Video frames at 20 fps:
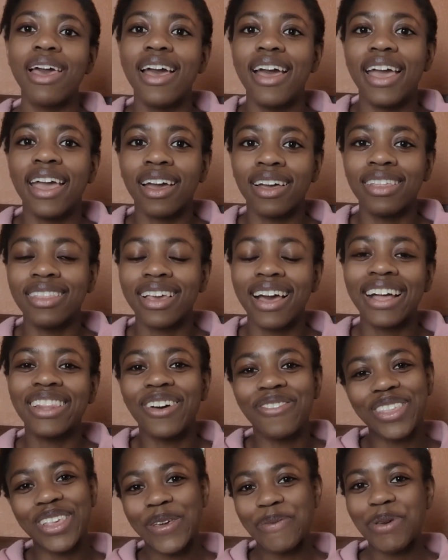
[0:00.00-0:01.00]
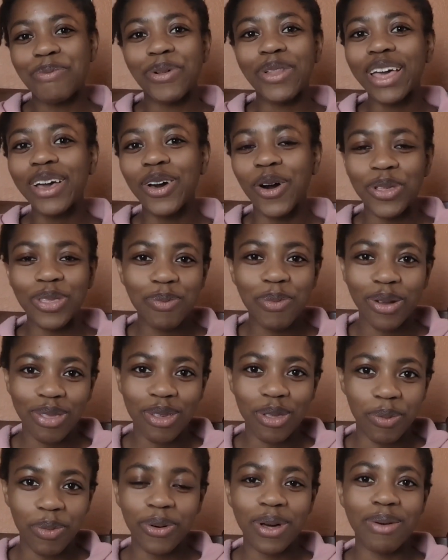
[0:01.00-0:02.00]
and I love seeing people like go into Barnes and
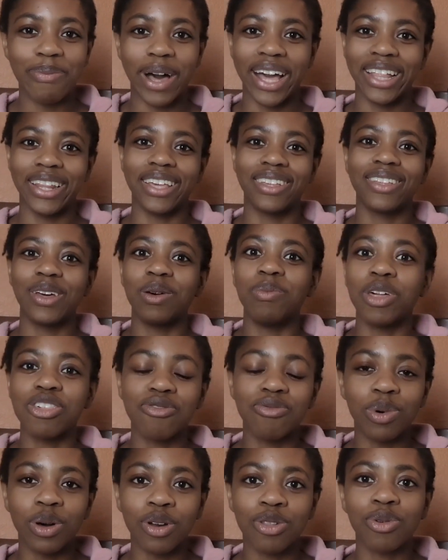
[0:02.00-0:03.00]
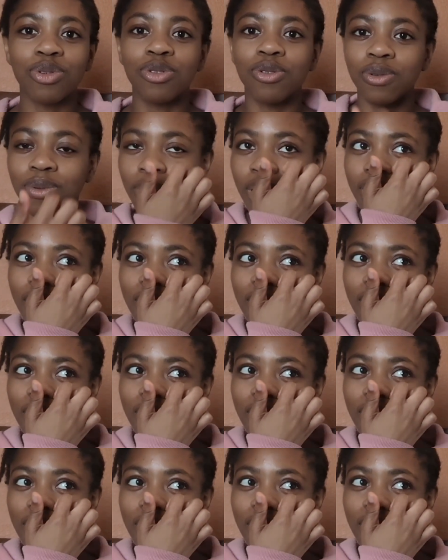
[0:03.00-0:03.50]
Noble and buy like a bunch of books or do.